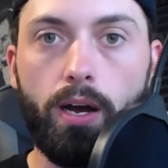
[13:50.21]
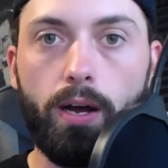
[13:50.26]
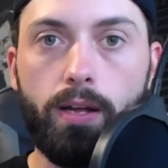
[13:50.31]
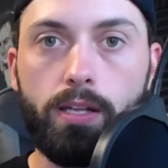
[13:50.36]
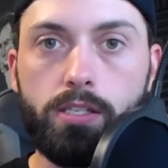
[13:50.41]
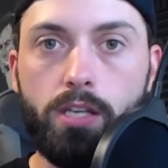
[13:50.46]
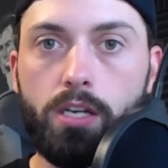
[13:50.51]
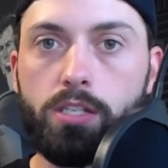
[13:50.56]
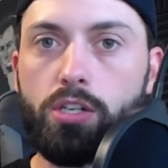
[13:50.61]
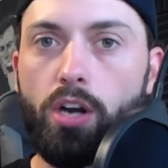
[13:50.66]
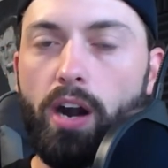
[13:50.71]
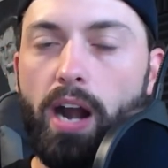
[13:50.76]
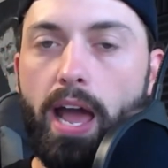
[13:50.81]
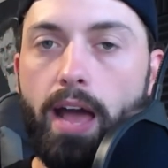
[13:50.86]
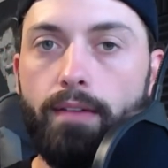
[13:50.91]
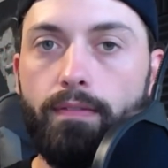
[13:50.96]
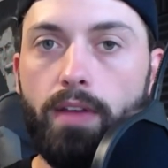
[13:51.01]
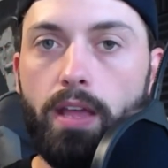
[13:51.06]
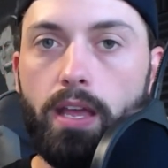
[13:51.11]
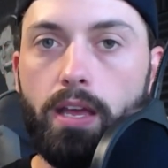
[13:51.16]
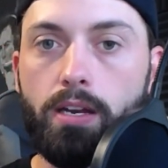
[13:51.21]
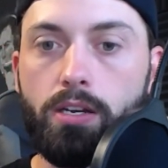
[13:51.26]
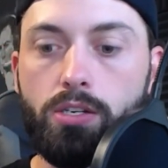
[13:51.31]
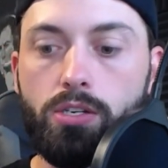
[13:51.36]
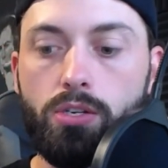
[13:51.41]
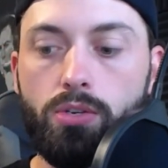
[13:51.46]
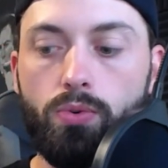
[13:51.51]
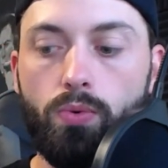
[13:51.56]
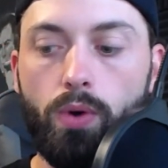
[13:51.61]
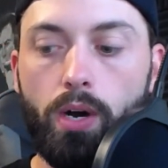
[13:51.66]
It's going to start heavy
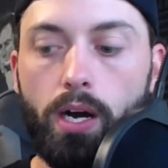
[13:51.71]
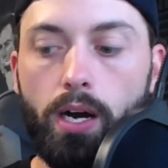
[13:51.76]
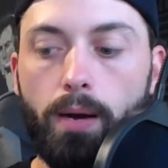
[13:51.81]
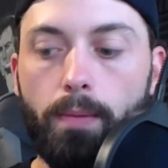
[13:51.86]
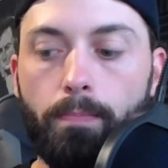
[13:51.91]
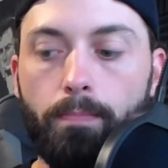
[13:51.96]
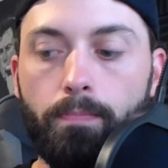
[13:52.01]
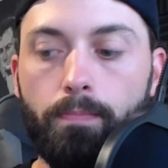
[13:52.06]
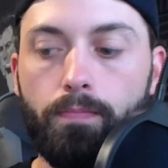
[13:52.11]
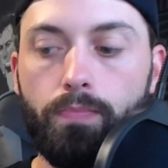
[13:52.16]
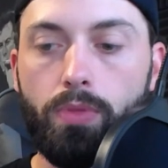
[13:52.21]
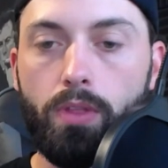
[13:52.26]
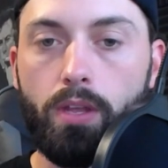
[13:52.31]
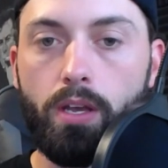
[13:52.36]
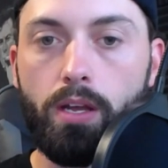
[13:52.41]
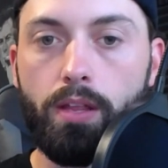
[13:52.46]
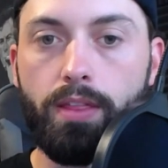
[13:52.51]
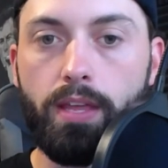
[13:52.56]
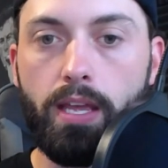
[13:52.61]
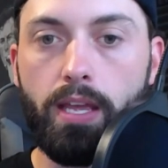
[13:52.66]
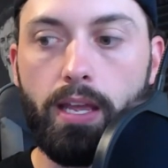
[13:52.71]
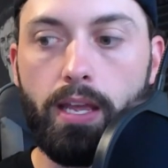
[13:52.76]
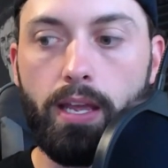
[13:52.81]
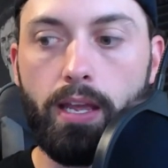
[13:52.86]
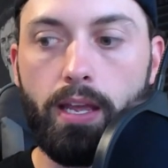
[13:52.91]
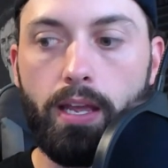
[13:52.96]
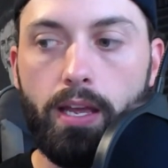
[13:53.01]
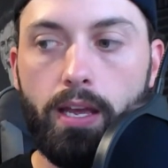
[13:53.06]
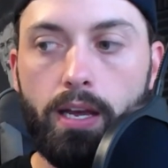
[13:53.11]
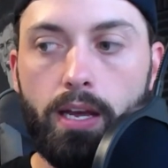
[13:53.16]
into the